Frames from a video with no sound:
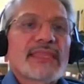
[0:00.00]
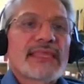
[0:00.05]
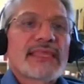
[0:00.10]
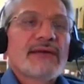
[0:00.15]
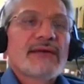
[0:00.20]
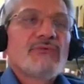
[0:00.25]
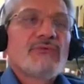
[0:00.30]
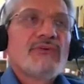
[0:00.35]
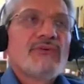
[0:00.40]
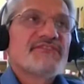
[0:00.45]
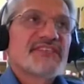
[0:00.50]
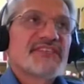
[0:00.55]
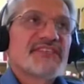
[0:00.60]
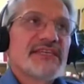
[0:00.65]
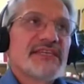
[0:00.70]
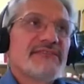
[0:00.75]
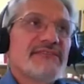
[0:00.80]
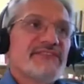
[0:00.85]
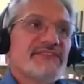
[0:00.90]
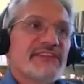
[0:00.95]
We've
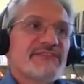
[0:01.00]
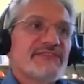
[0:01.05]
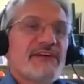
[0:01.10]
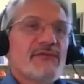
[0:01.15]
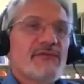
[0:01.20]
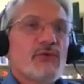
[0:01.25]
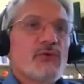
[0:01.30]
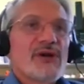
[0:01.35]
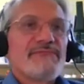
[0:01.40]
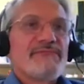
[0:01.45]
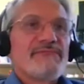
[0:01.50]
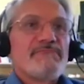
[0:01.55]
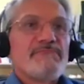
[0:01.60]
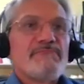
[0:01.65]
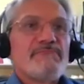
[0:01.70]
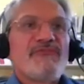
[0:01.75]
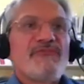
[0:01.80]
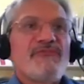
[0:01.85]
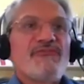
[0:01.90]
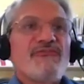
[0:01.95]
seen that there were
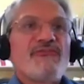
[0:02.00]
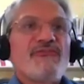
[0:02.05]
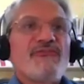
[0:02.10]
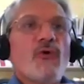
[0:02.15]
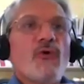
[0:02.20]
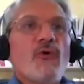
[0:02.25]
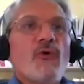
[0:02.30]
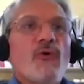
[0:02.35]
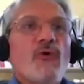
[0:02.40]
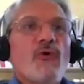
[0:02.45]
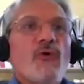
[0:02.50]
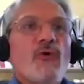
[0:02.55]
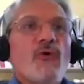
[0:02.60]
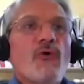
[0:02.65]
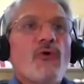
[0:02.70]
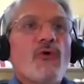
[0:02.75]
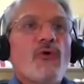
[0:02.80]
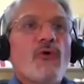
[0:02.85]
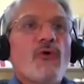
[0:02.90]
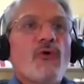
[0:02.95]

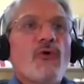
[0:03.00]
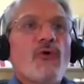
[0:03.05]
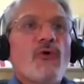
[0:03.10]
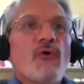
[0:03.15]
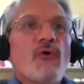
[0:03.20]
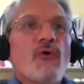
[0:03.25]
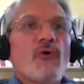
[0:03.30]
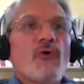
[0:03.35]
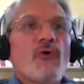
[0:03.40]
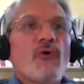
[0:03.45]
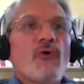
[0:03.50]
basically four